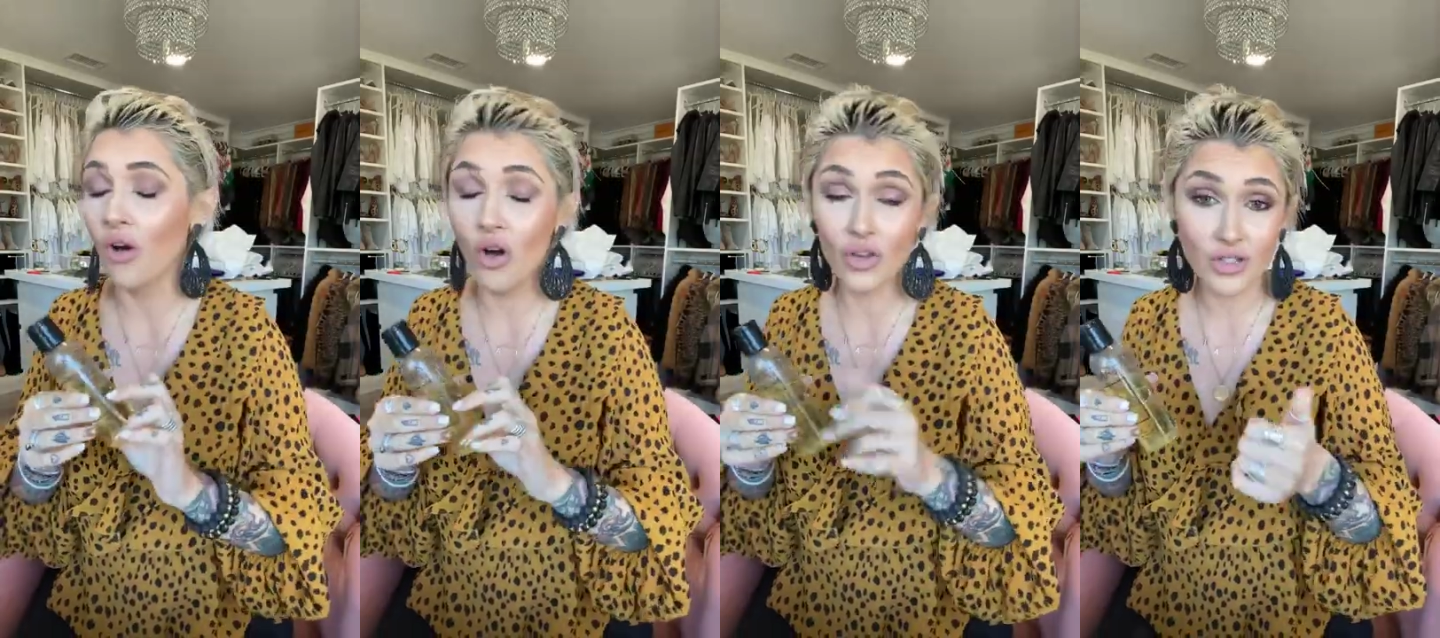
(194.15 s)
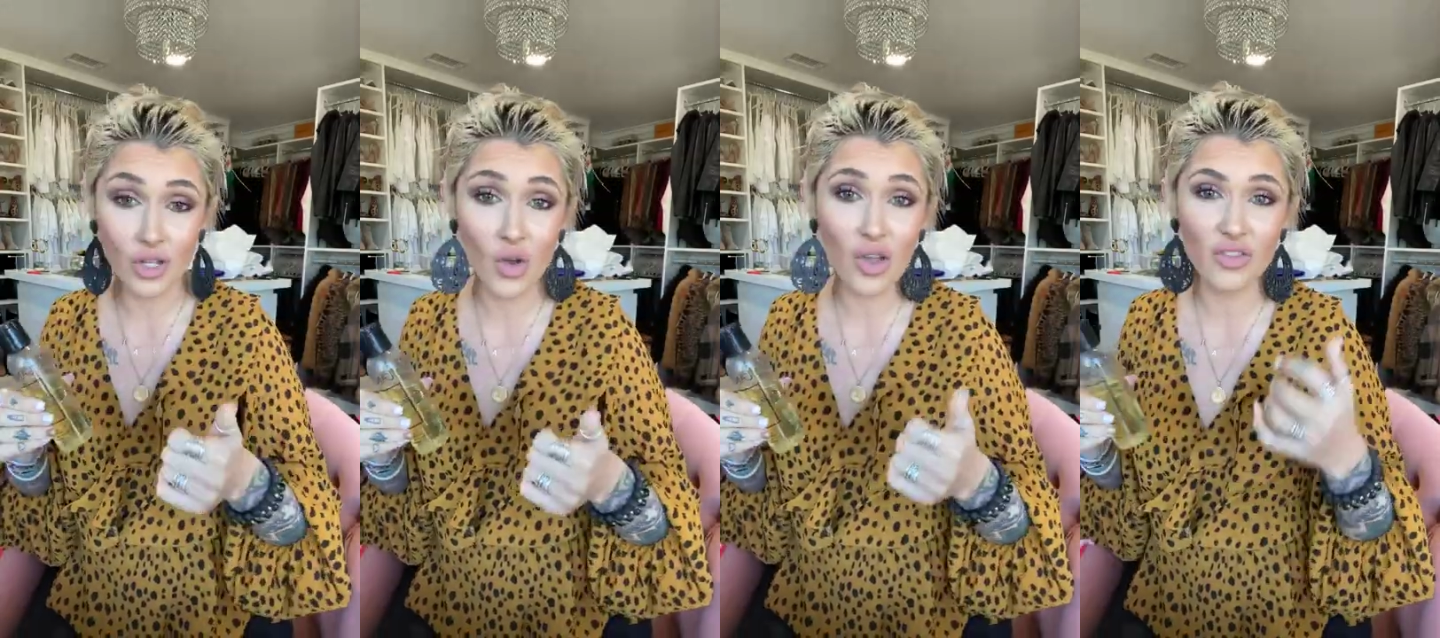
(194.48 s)

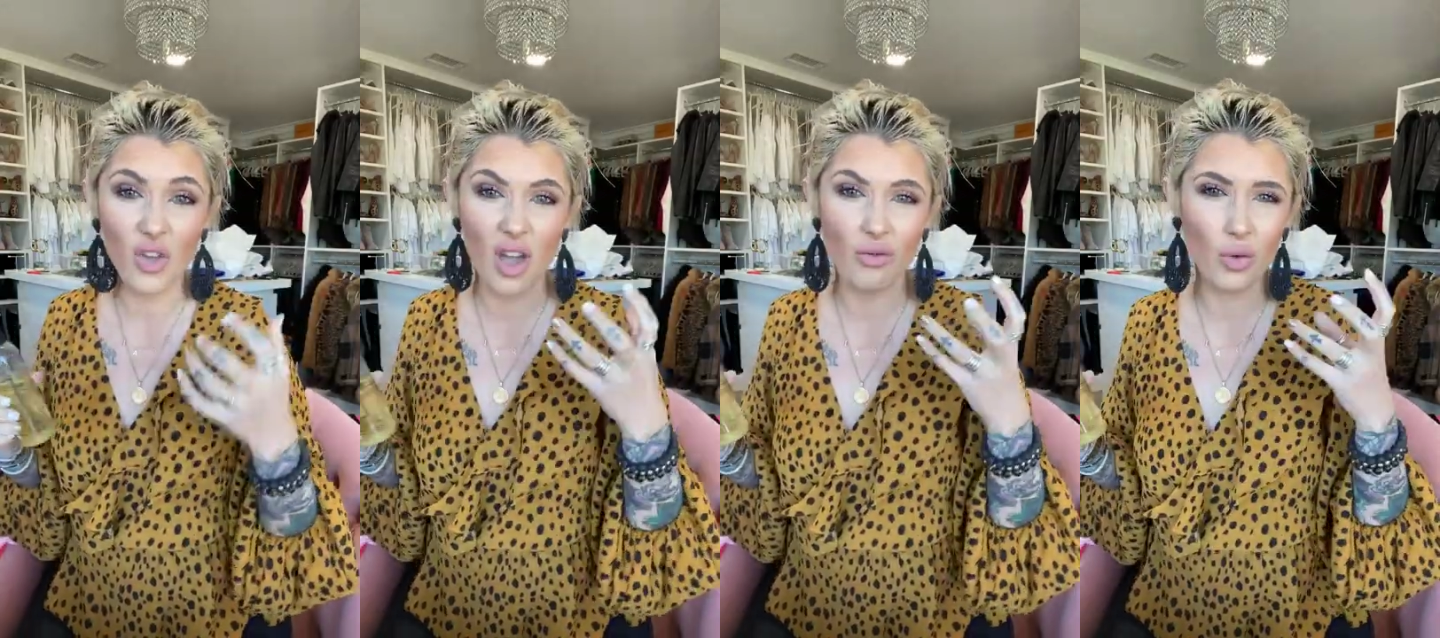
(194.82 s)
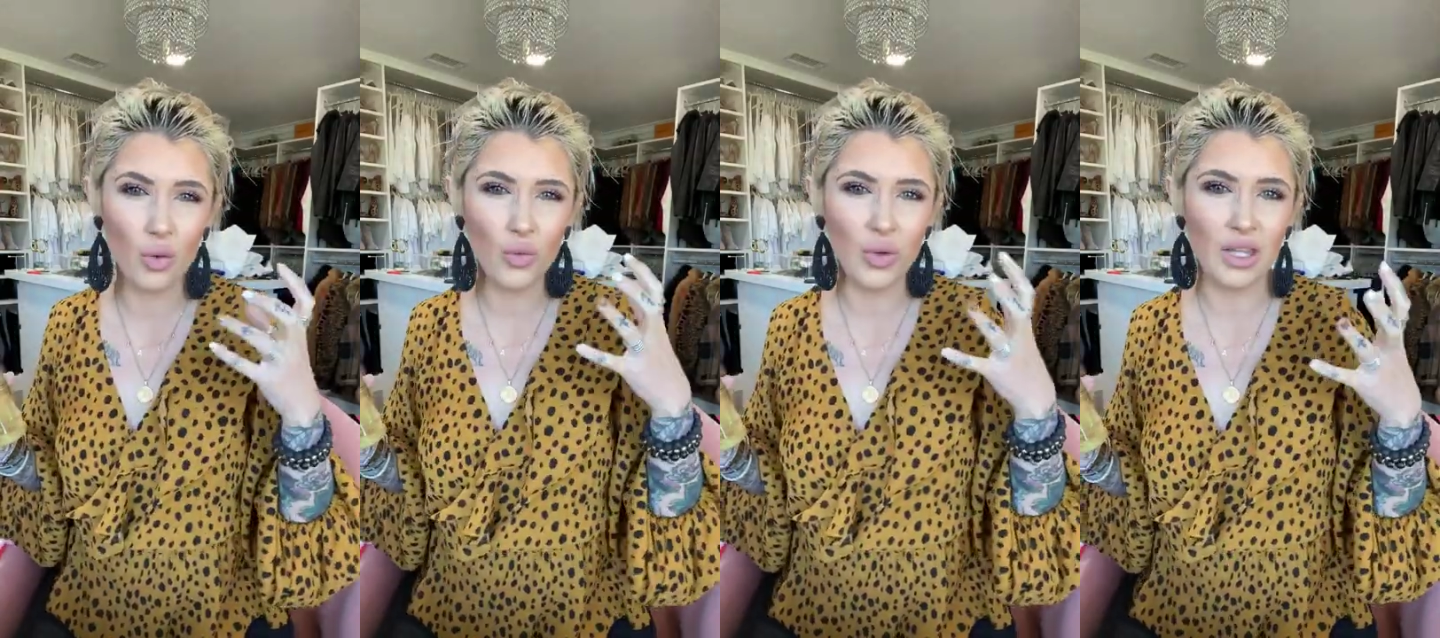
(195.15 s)
Also, if you have a
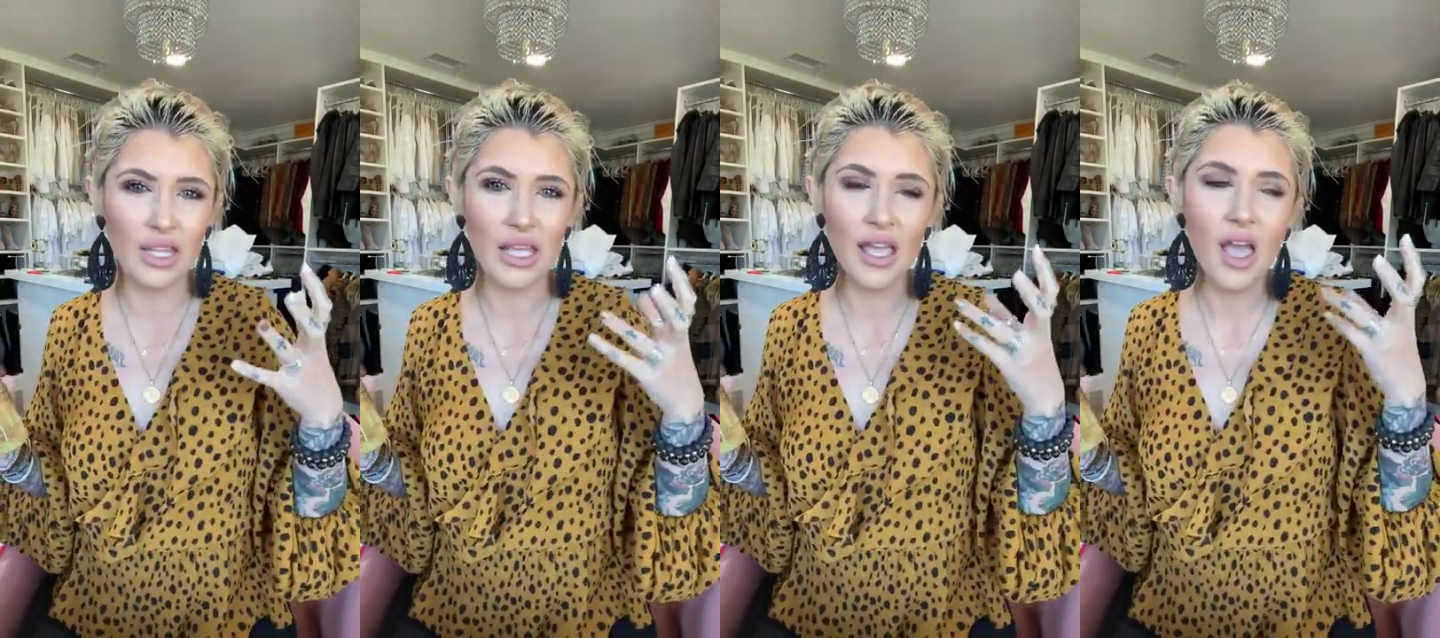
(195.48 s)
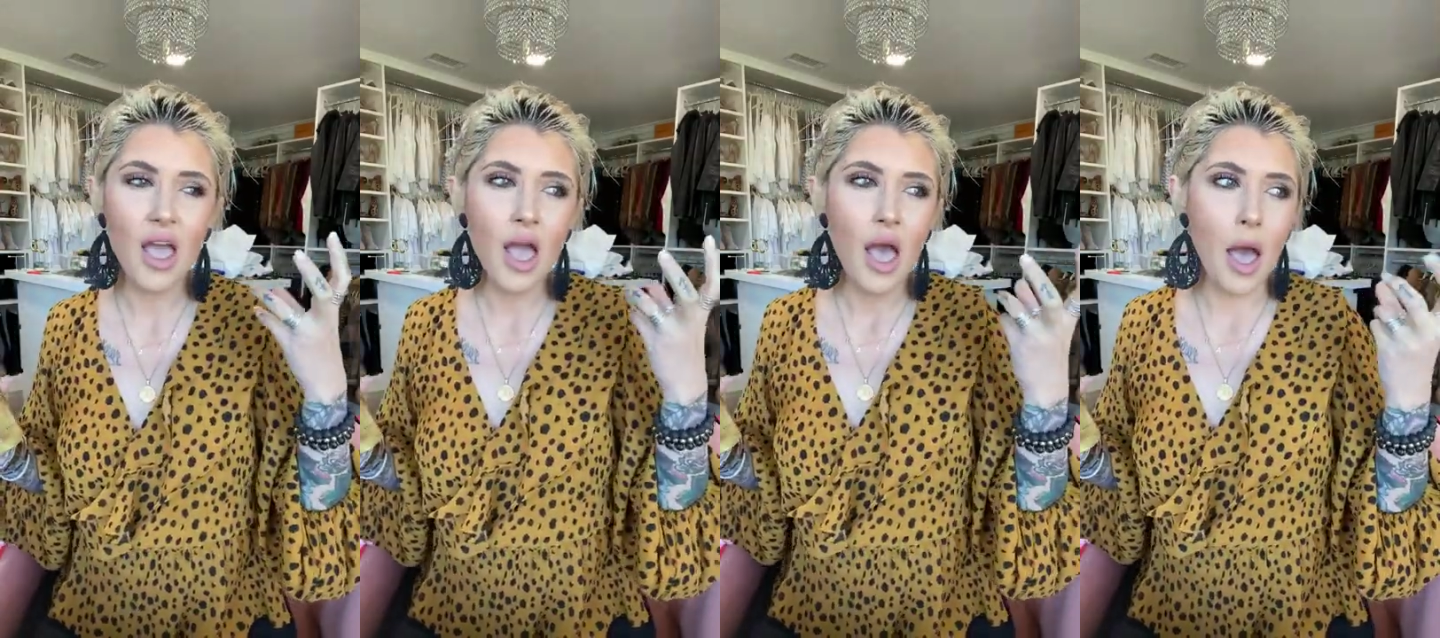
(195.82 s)
really
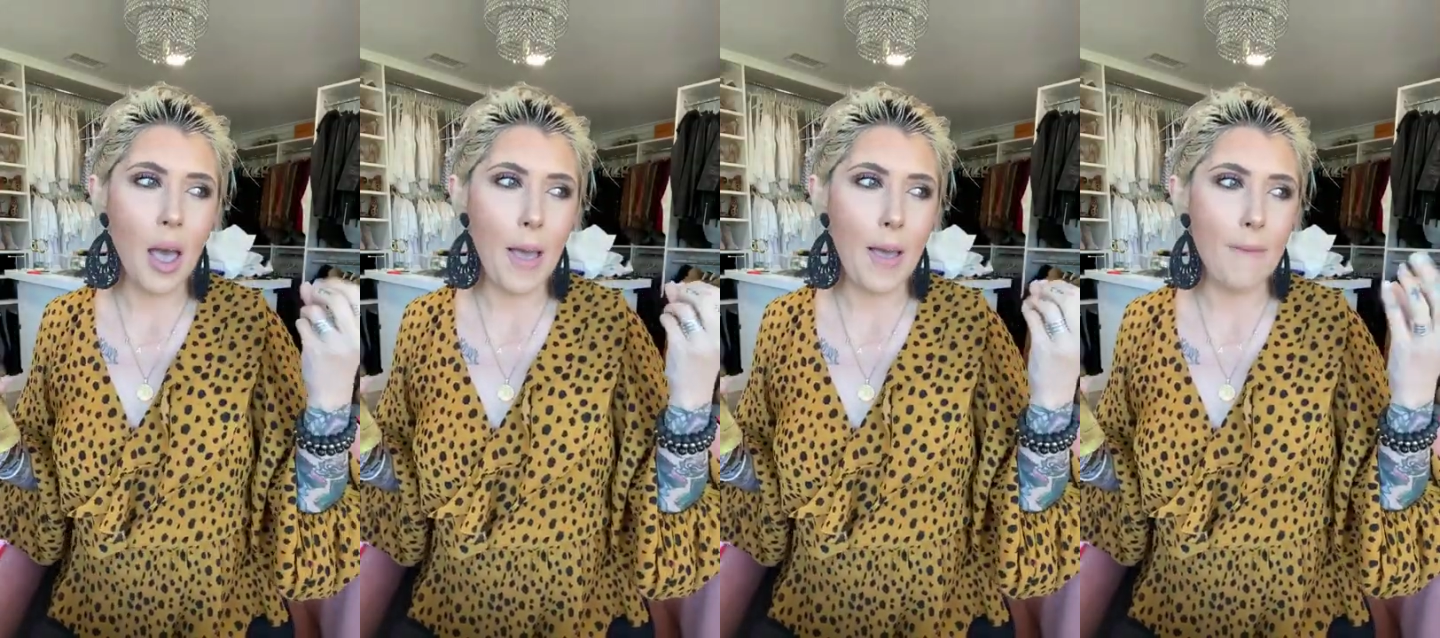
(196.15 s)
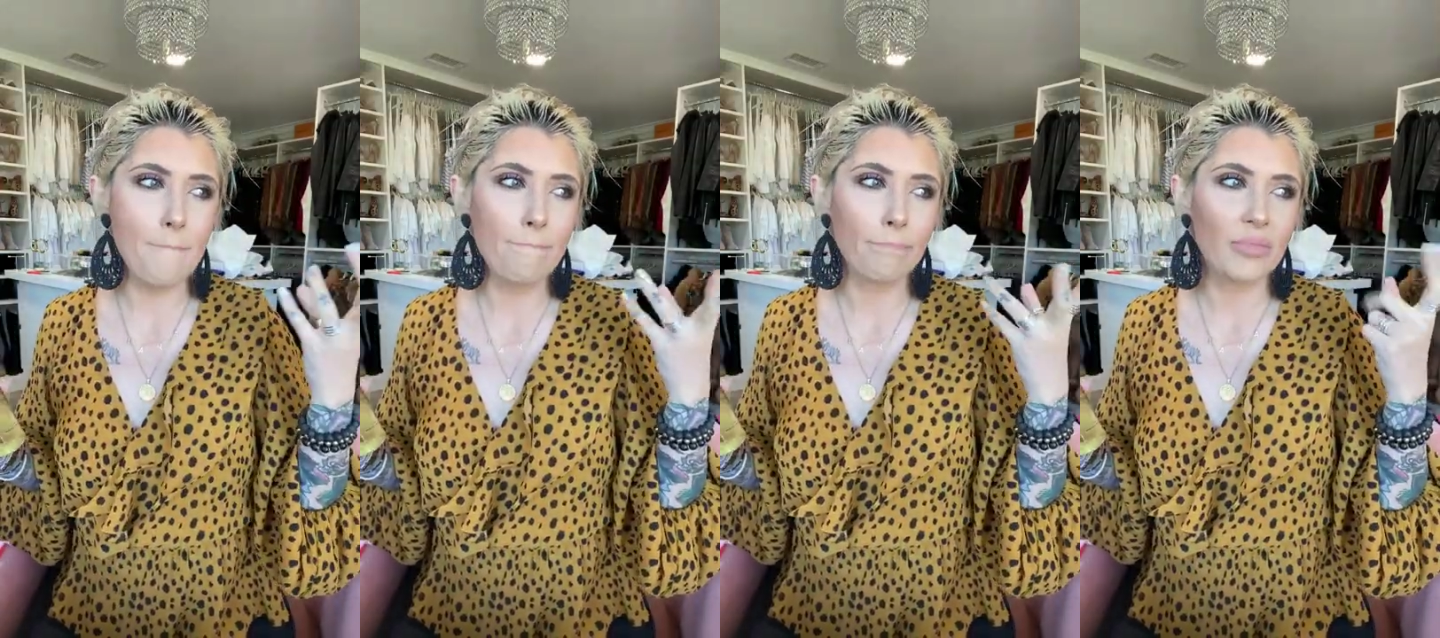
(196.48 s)
um,